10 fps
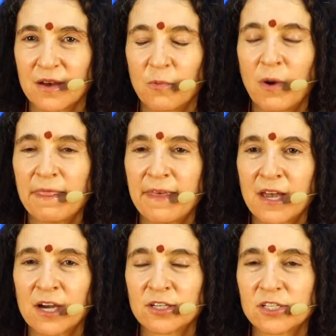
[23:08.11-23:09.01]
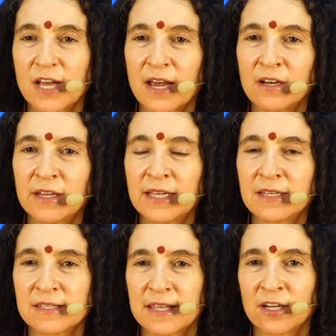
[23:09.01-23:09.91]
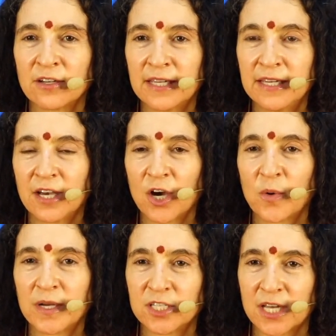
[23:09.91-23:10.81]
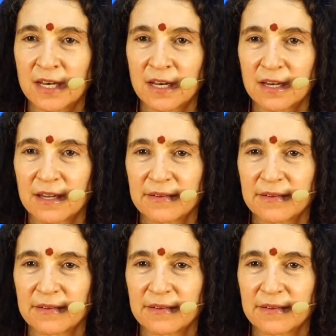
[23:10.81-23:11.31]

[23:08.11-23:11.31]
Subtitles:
what they are sharing is their ego agenda.